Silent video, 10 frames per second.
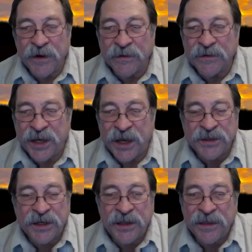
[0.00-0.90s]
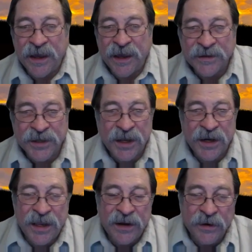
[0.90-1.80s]
you don't change anything until you
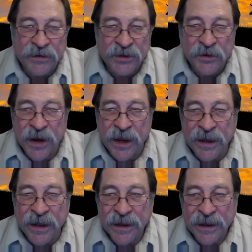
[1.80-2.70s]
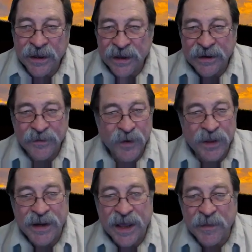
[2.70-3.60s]
need new string,
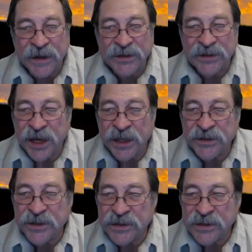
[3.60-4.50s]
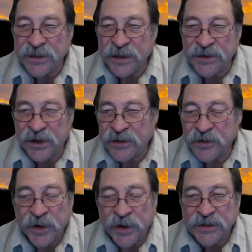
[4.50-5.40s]
really not much changes until your
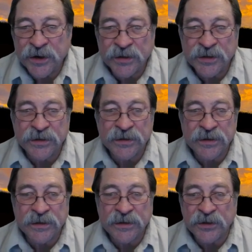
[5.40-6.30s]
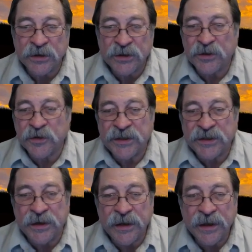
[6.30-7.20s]
string starts
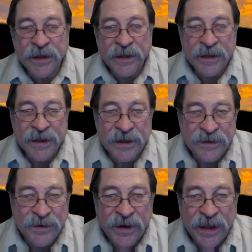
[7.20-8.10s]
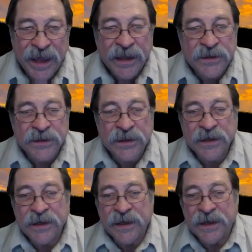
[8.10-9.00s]
stretching due to age.
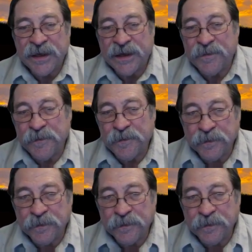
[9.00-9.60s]
Um,